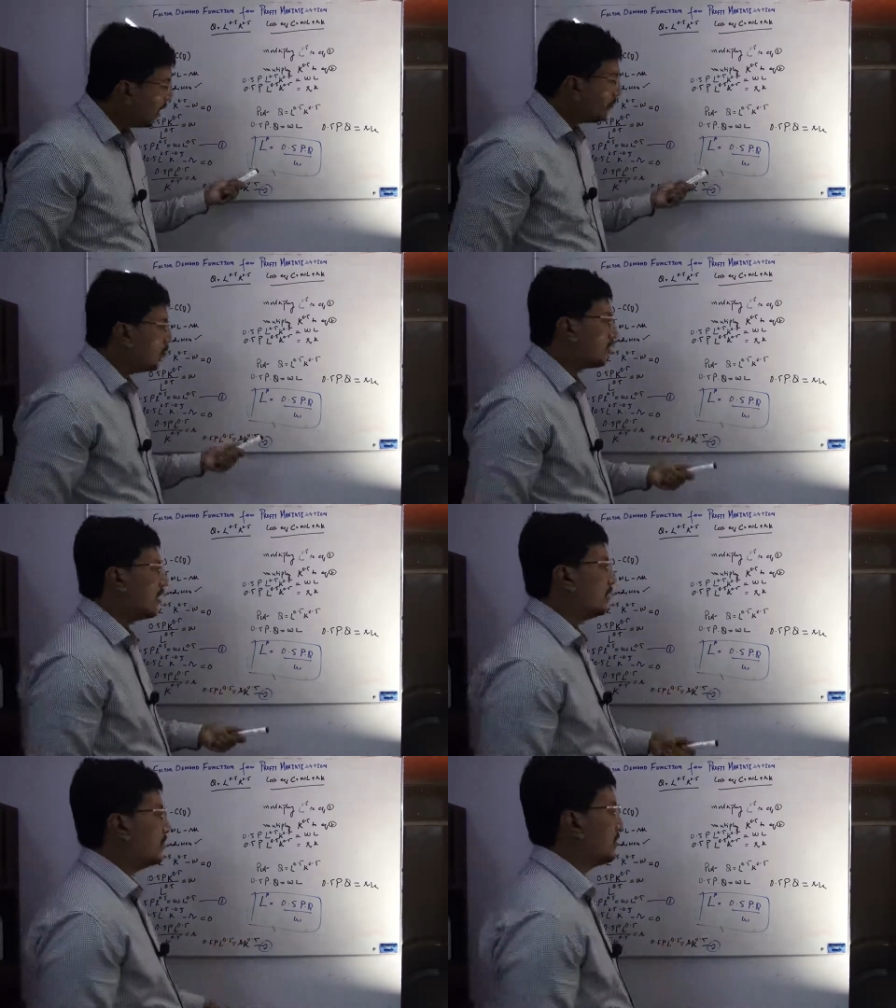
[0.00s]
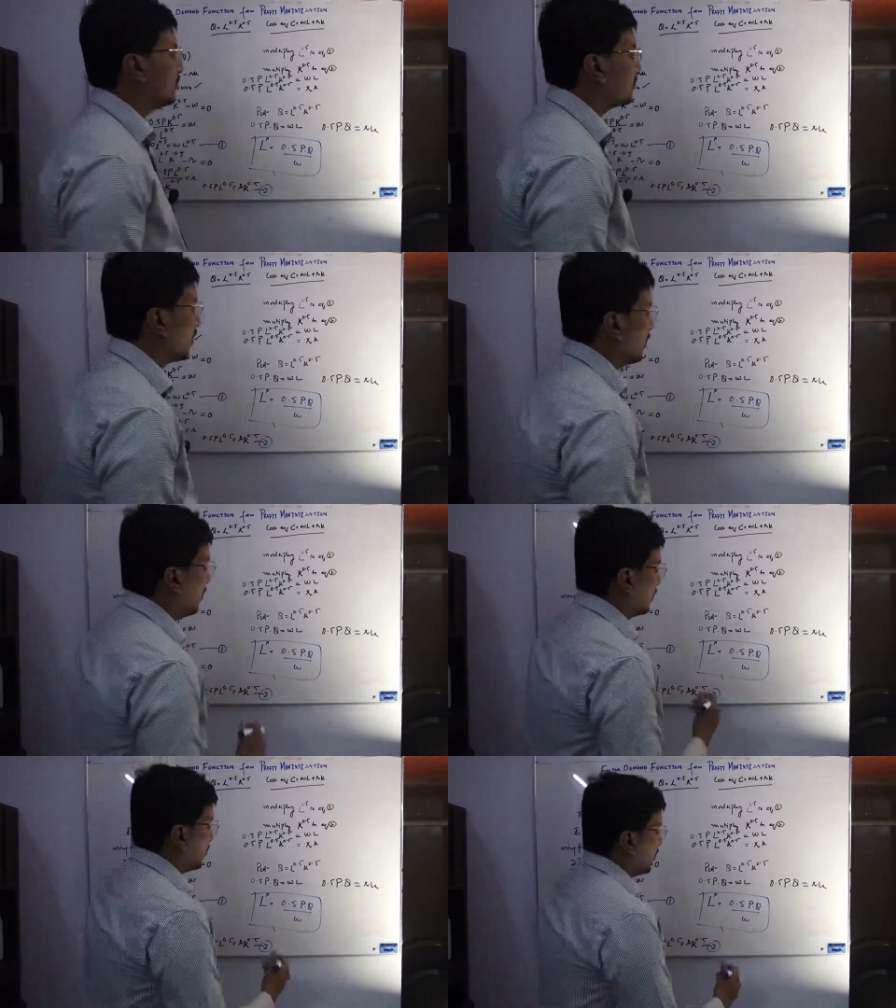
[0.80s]
more labor
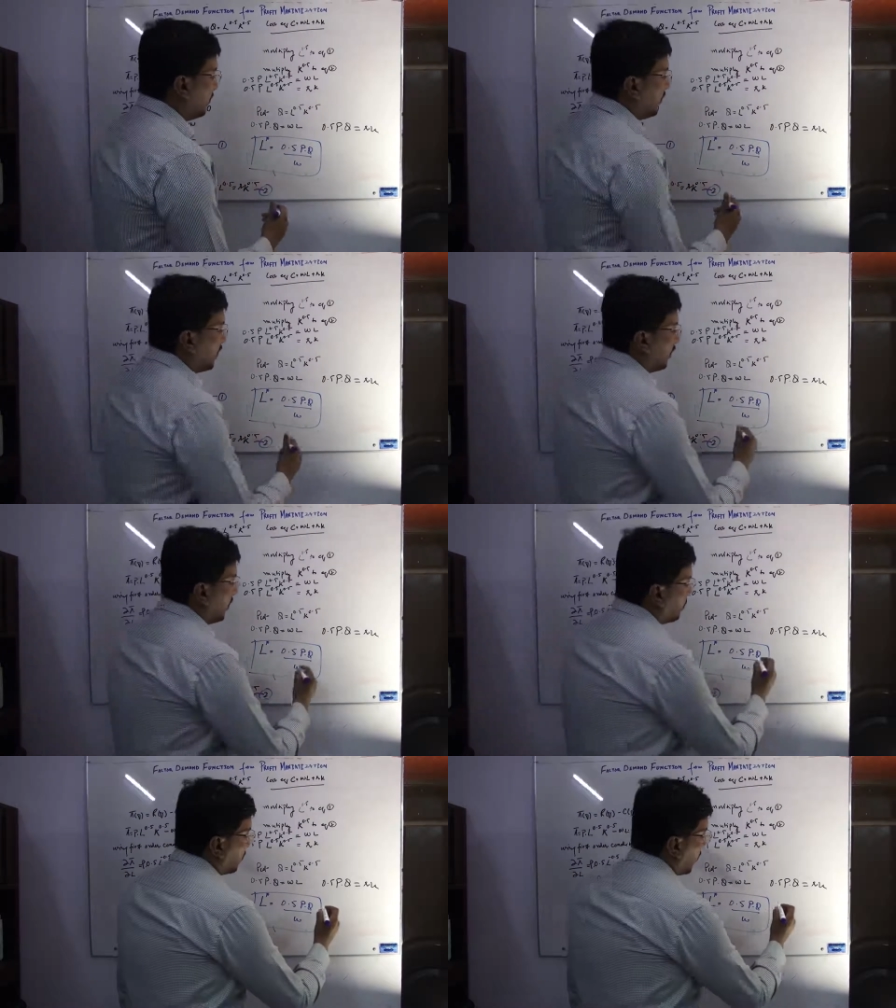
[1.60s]
similarly